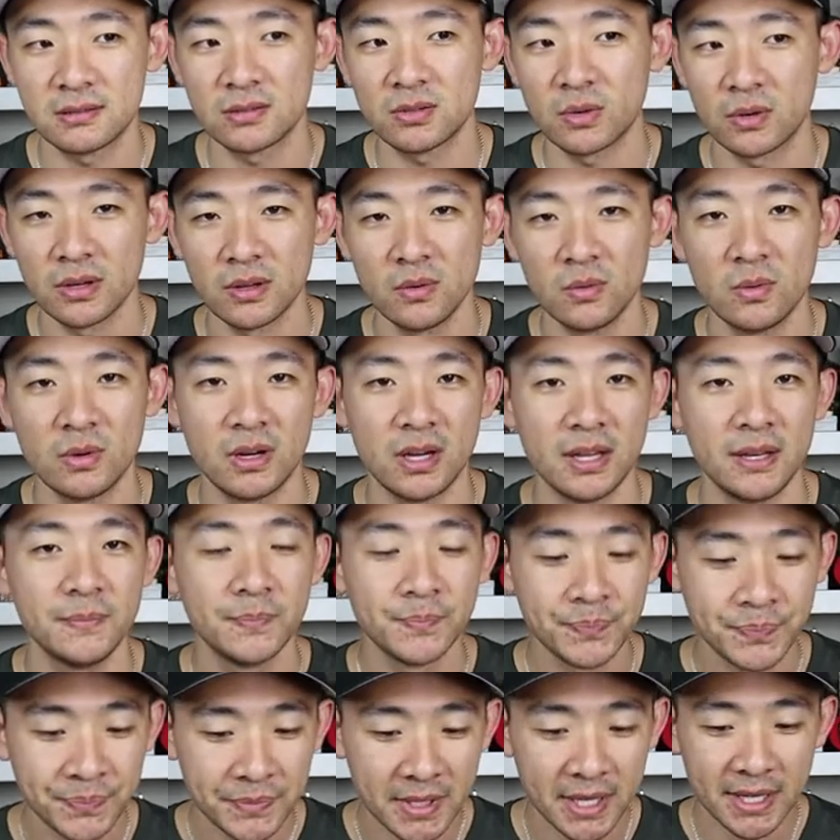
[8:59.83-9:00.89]
21,
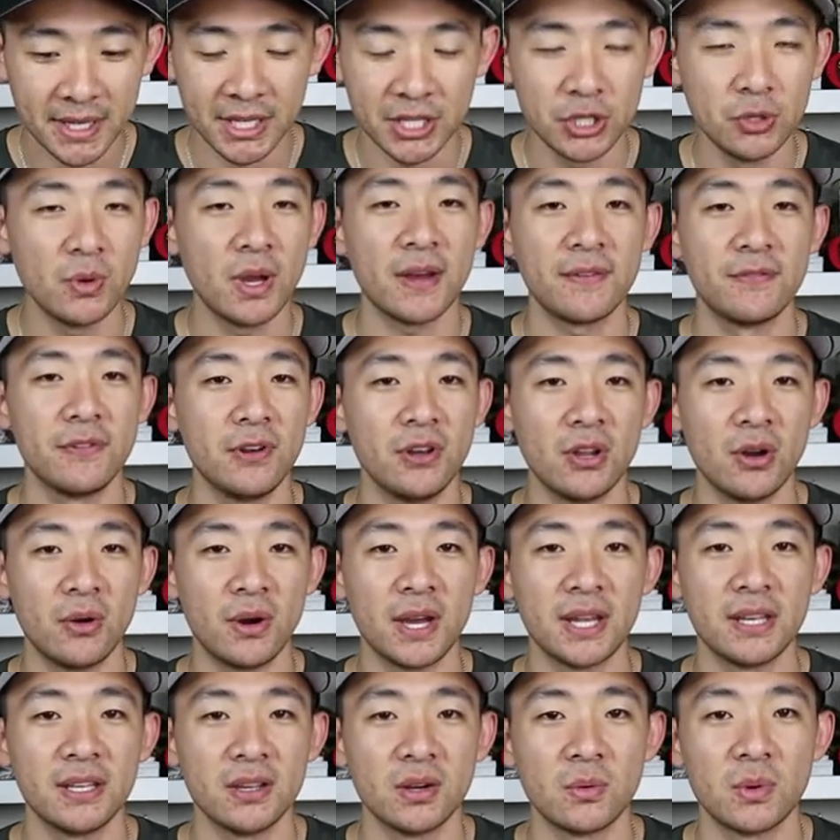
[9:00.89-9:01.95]
like you have no
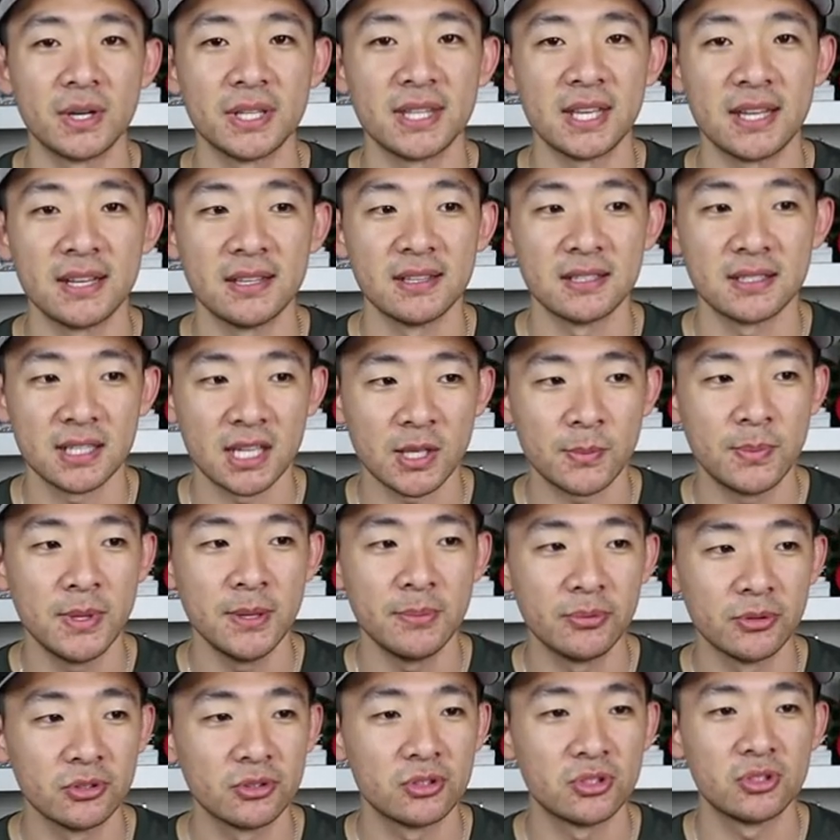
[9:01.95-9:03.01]
idea what that is. Like
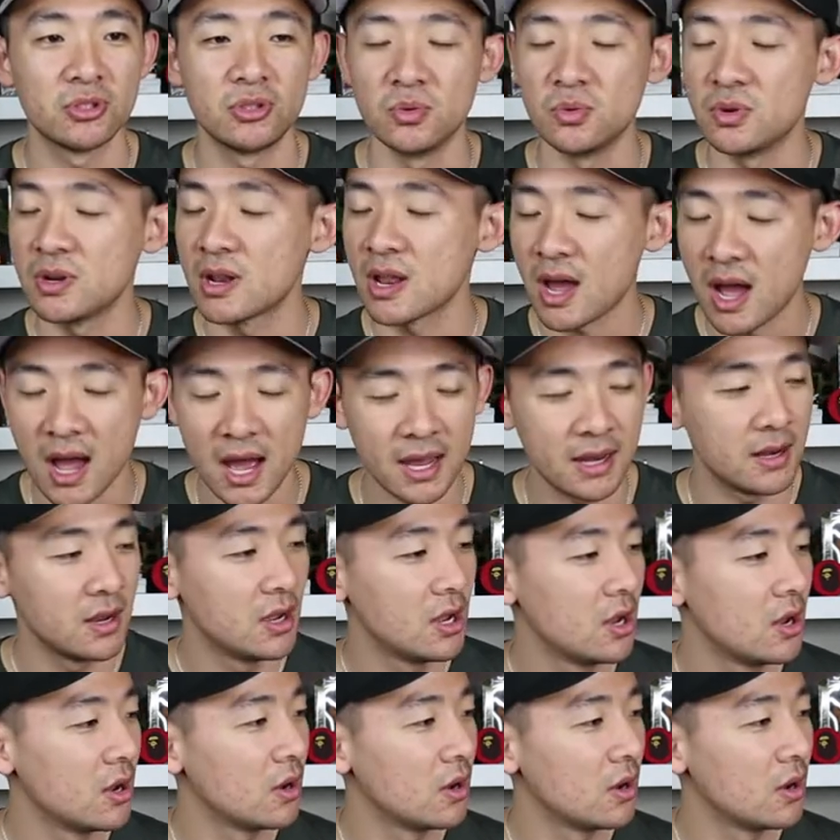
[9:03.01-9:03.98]
people do not